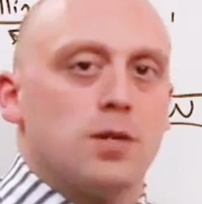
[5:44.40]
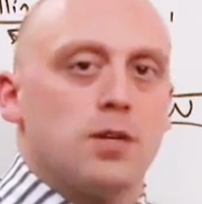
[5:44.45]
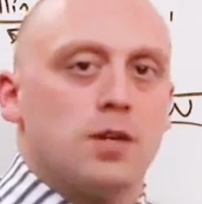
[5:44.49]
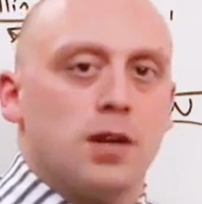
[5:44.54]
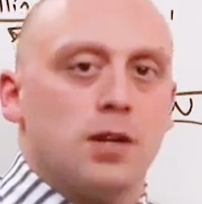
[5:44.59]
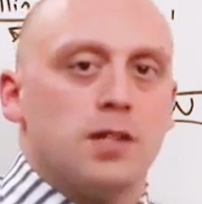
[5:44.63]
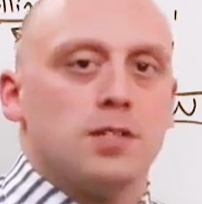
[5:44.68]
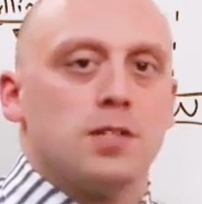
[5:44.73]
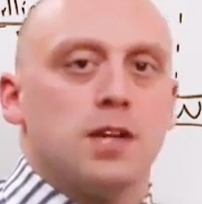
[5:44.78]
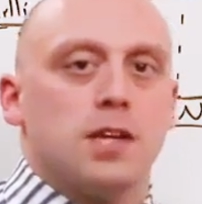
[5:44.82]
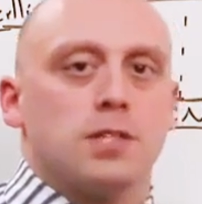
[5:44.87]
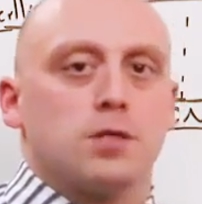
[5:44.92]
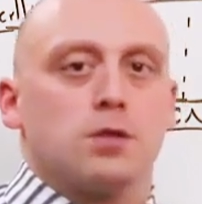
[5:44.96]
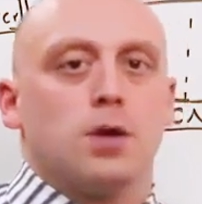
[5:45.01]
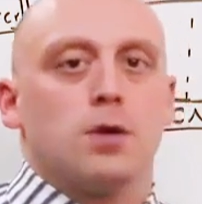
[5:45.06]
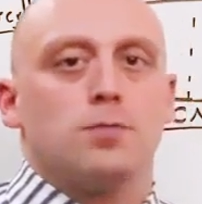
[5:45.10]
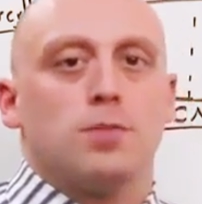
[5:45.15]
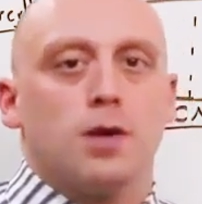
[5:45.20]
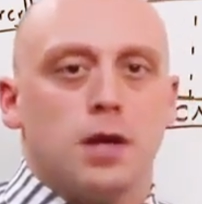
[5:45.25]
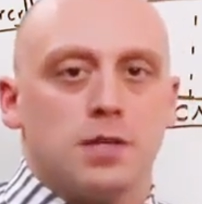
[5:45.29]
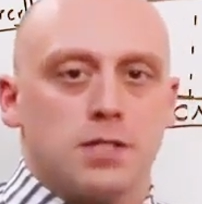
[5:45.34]
because it has
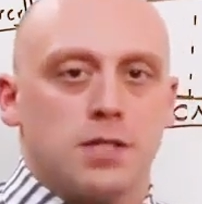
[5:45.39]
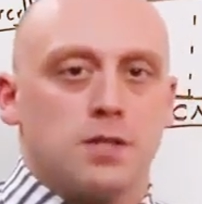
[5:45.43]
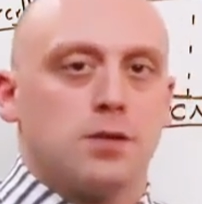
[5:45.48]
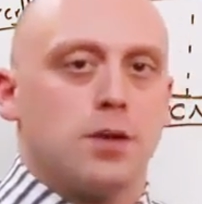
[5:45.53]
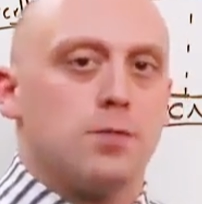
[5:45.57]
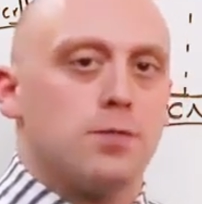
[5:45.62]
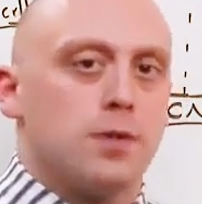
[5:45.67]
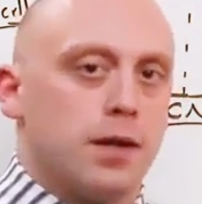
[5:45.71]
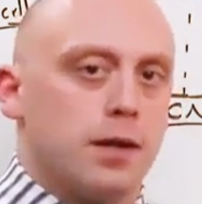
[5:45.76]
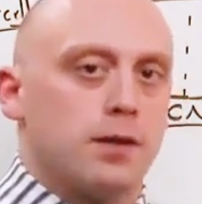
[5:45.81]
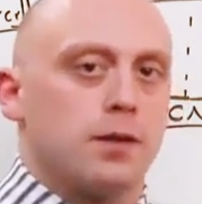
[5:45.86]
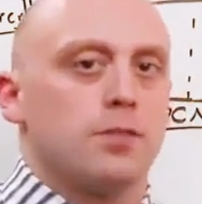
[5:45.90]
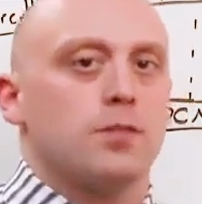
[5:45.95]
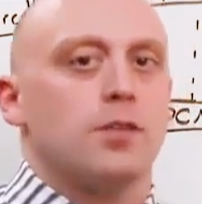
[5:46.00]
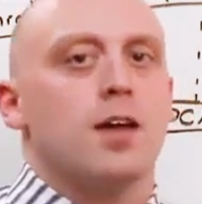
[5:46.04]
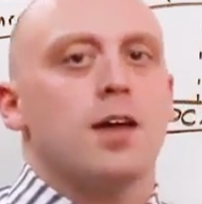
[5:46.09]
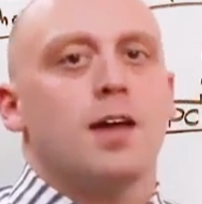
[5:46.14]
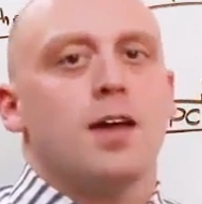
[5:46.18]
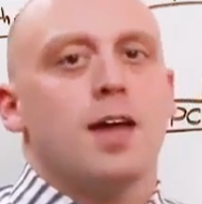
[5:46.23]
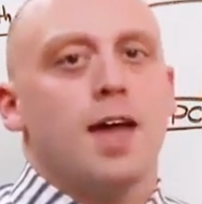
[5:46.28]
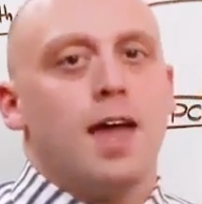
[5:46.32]
gram-positive, gram-negative,
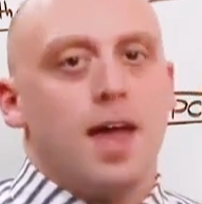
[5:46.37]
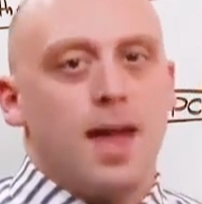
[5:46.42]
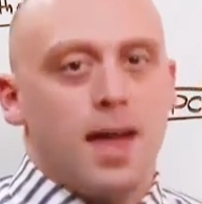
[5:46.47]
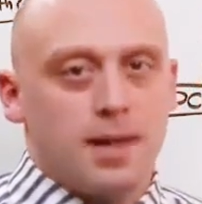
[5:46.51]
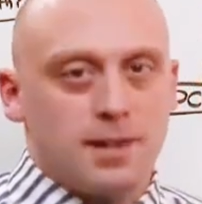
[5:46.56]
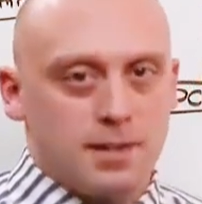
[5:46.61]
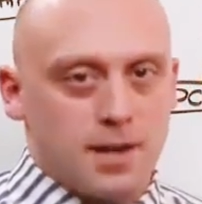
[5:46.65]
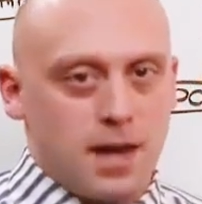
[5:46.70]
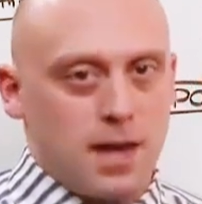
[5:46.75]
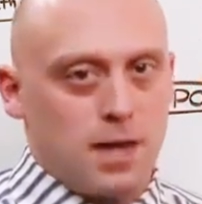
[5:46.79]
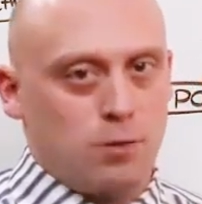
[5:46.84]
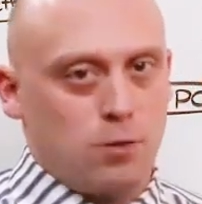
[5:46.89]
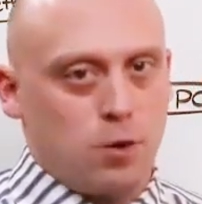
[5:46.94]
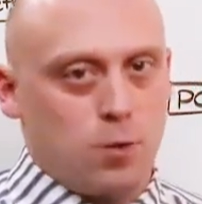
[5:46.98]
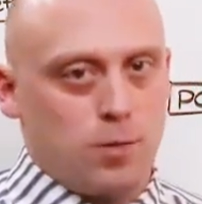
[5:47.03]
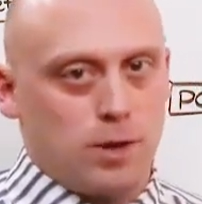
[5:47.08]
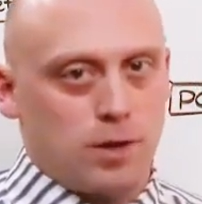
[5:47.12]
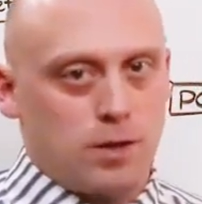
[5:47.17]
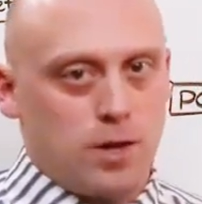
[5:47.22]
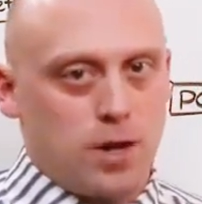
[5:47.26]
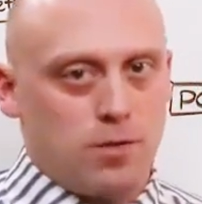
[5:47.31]
and
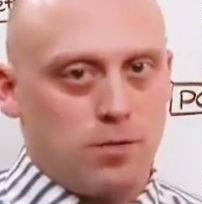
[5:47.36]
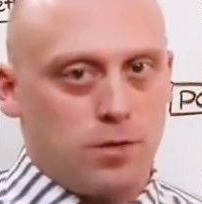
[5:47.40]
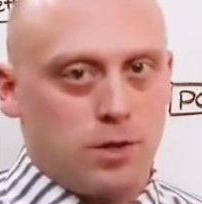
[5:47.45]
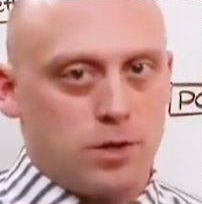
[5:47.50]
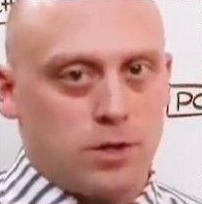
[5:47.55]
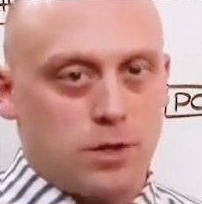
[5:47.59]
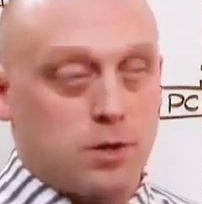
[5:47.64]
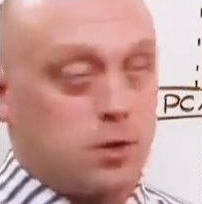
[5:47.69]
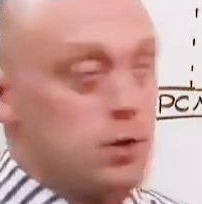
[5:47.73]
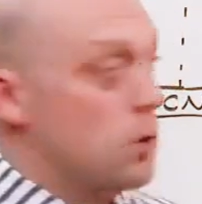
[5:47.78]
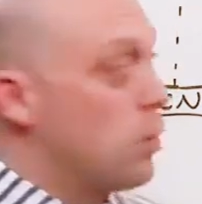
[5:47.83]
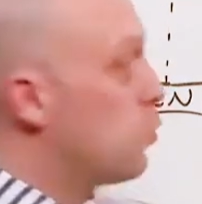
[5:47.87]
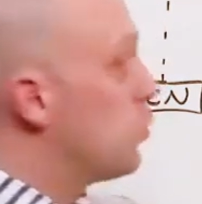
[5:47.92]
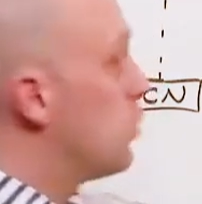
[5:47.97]
anaerobic coverage. The